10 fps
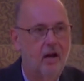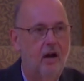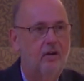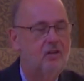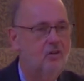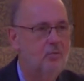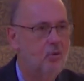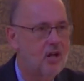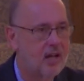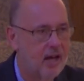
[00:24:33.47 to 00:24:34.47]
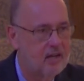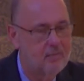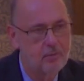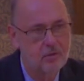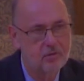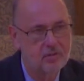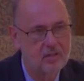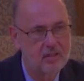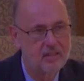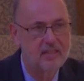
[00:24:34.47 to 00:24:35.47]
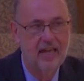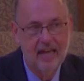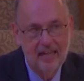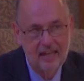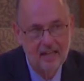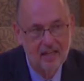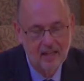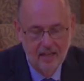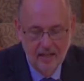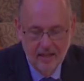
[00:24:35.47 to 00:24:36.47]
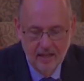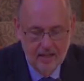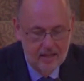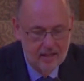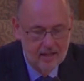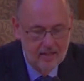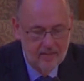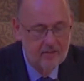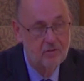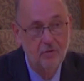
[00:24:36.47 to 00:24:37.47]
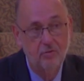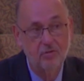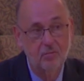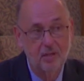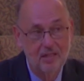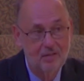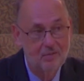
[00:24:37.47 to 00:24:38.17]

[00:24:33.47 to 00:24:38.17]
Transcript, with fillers: Are you a more godly person today than you used to be?